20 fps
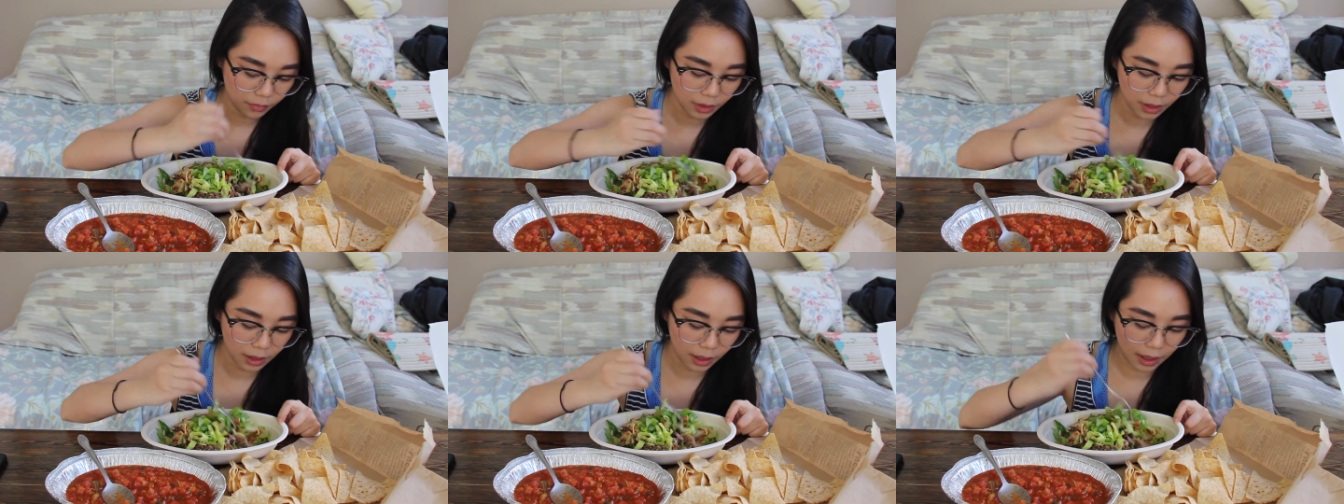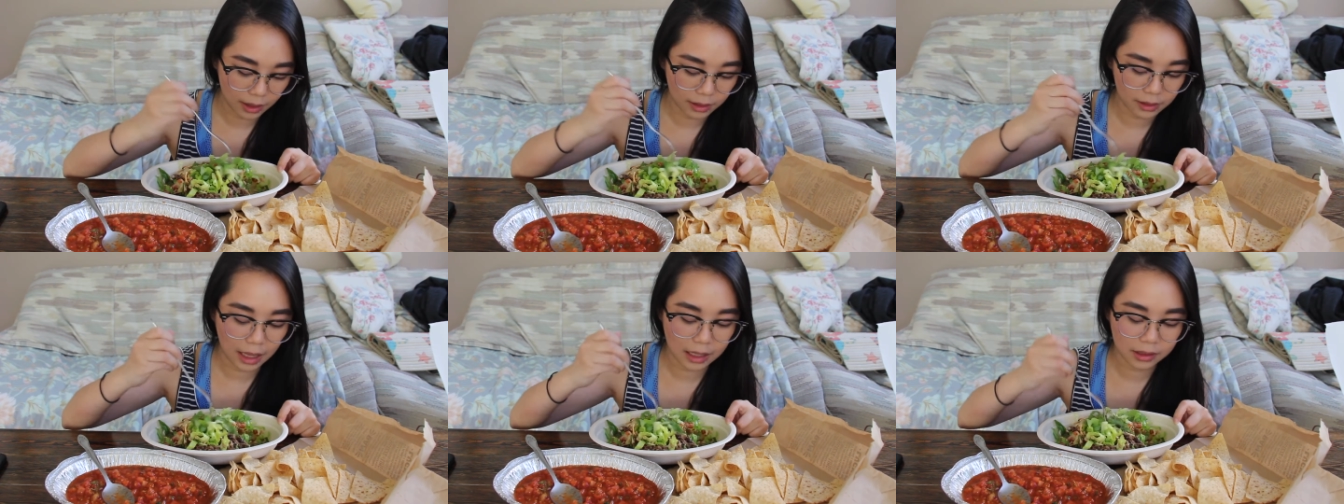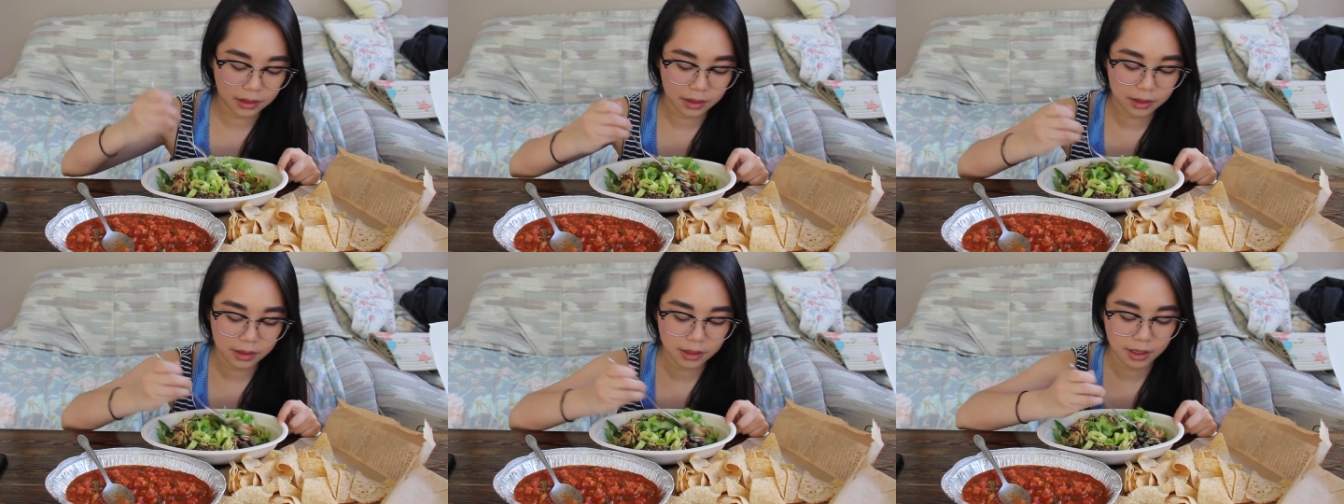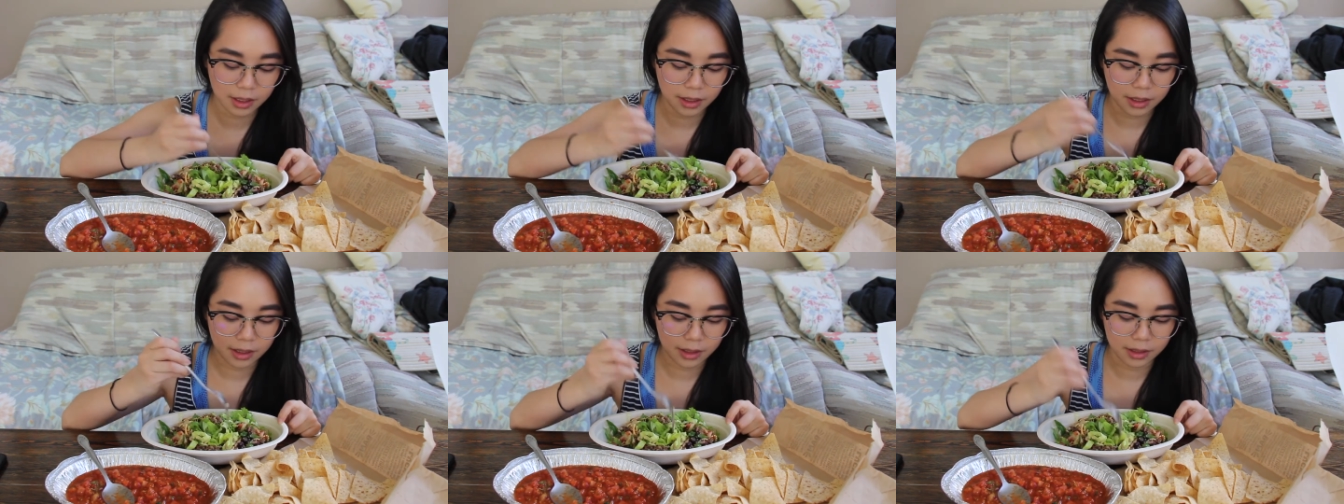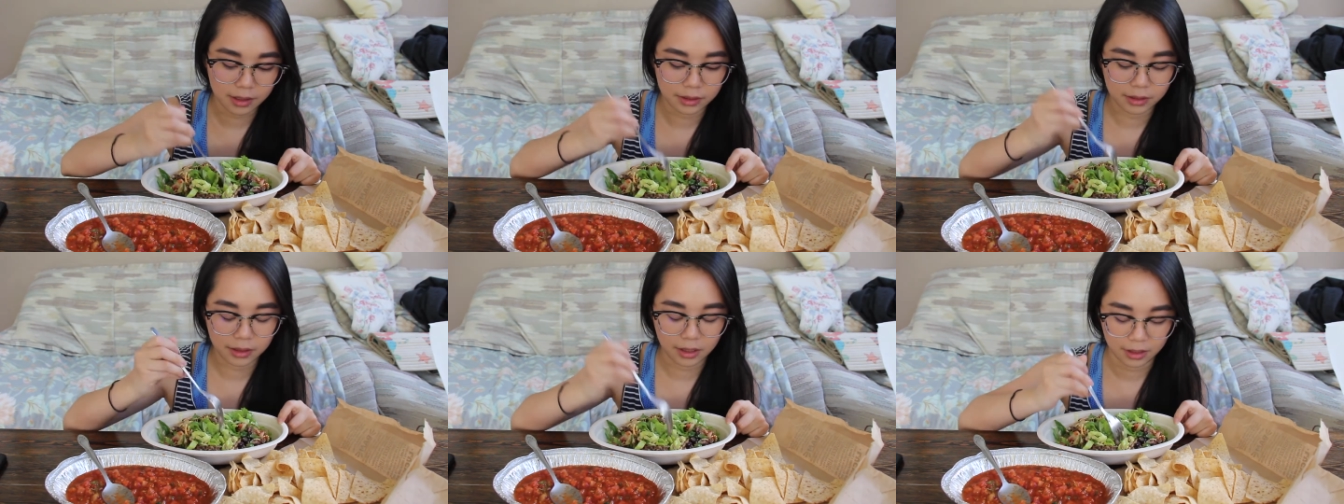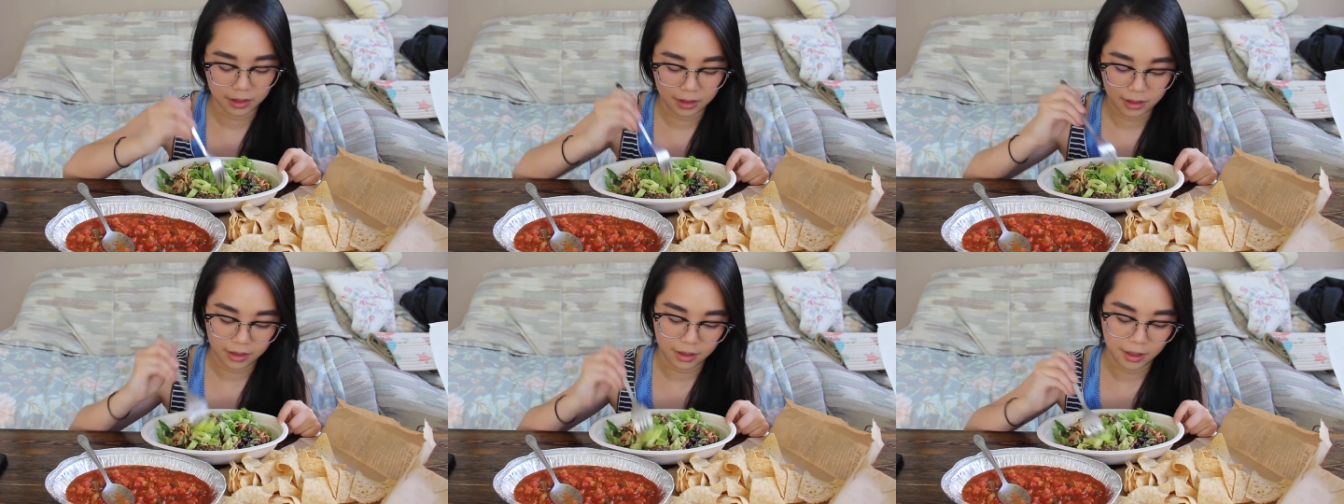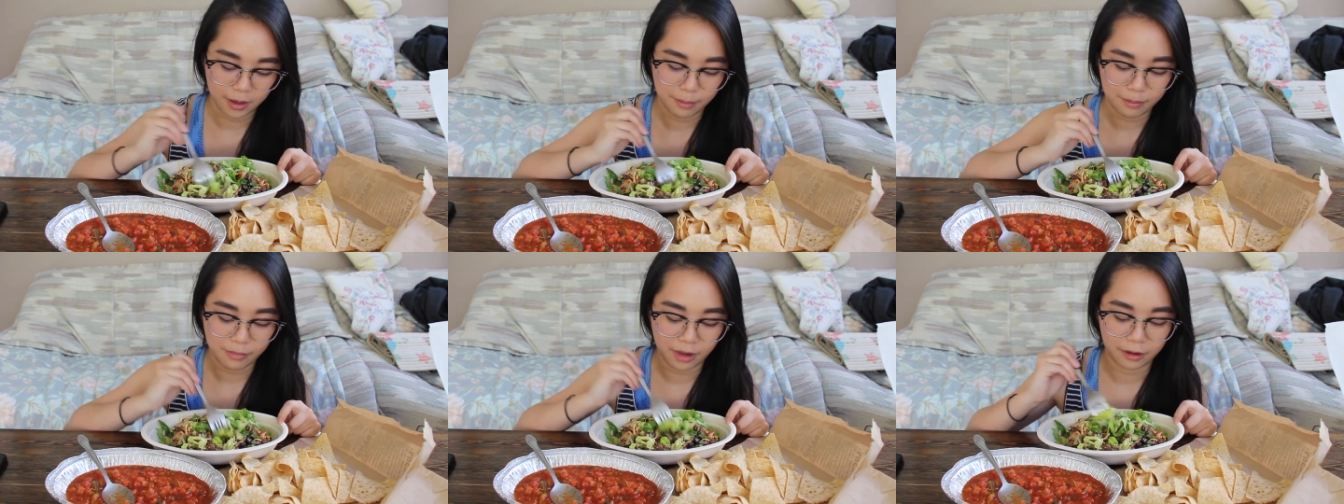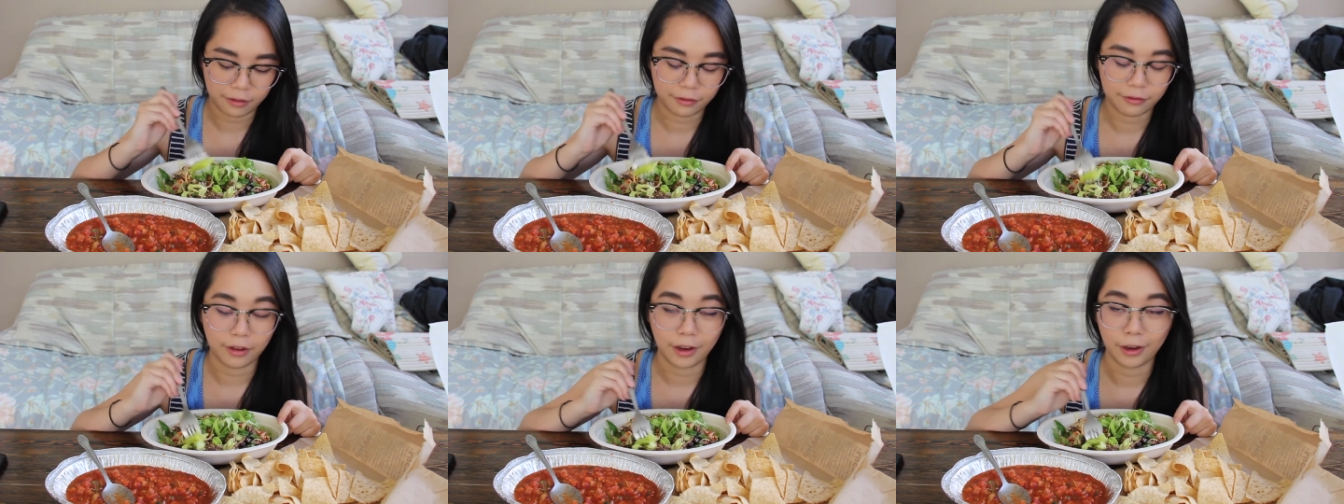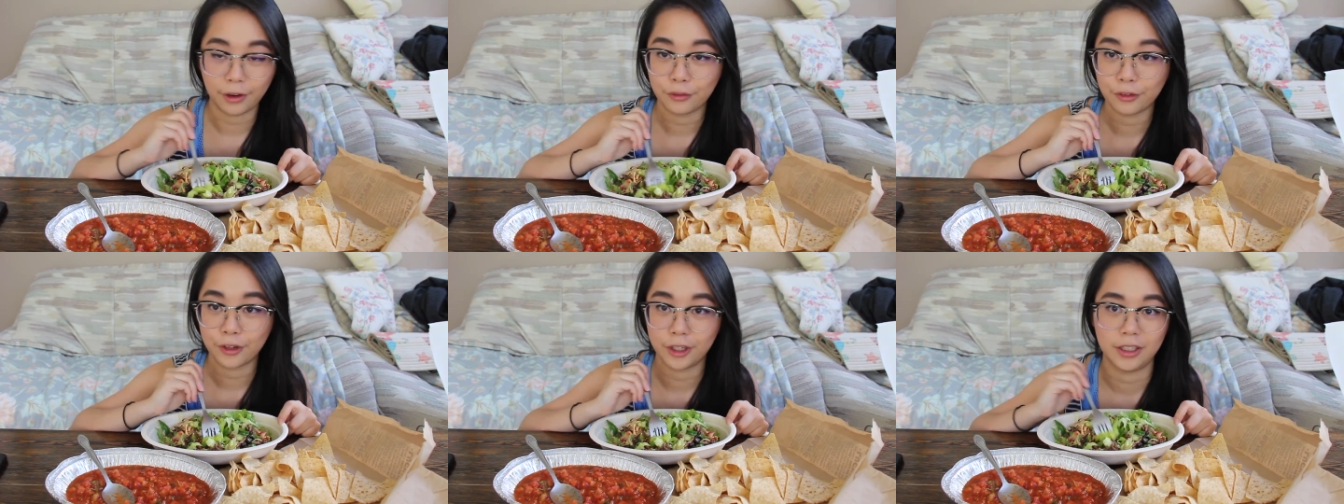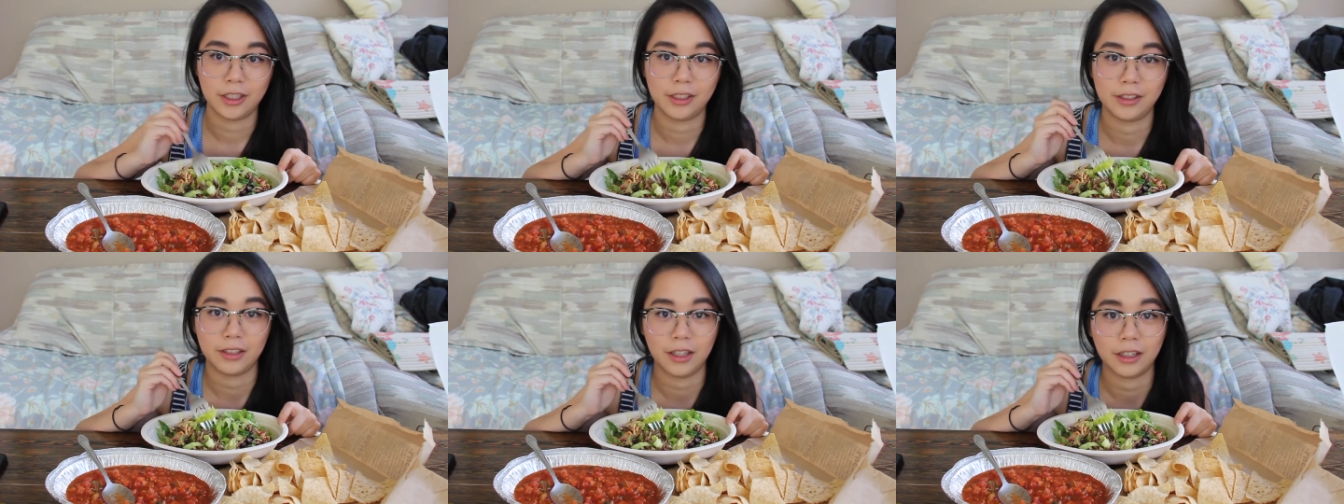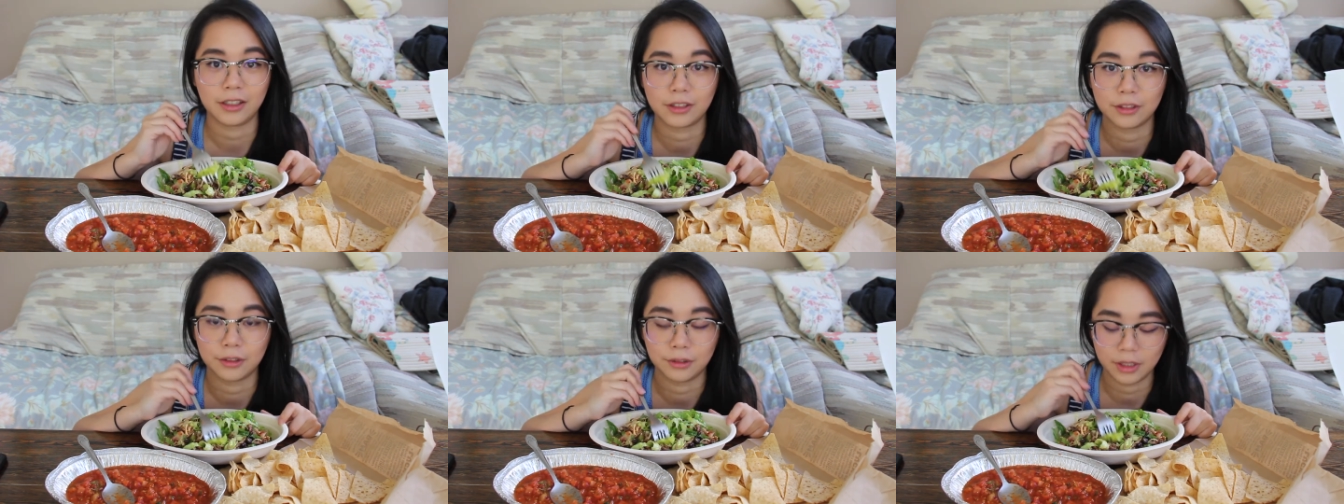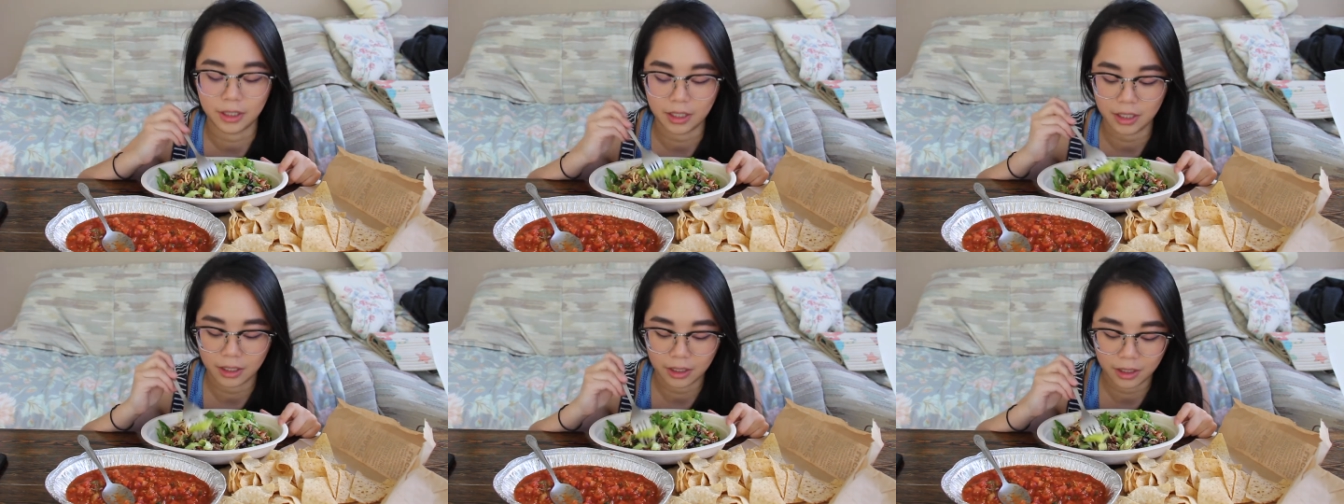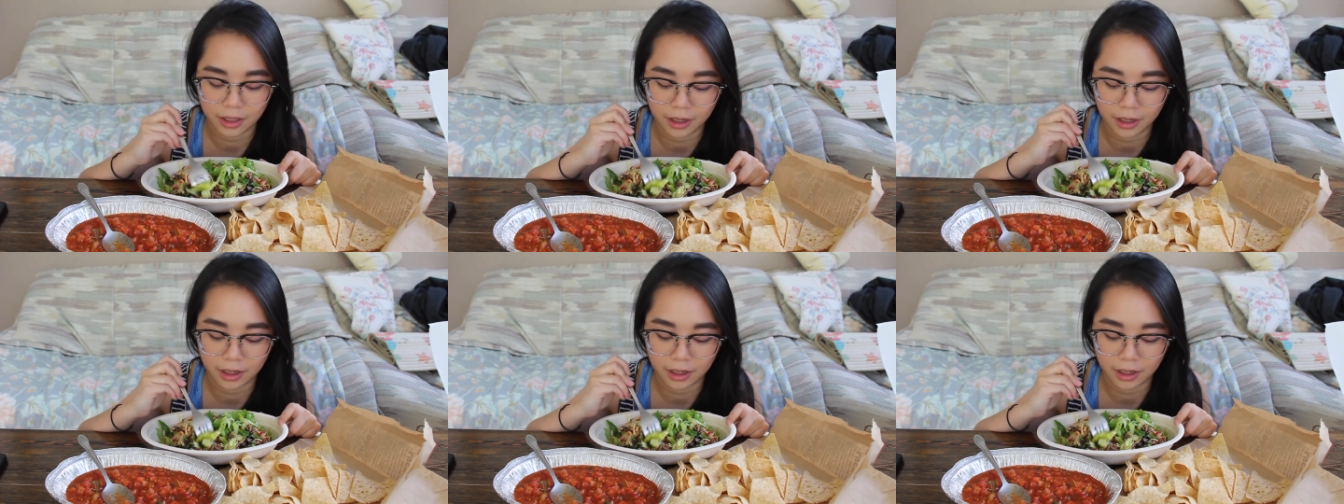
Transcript: Yeah, glasses is my favorite accessory.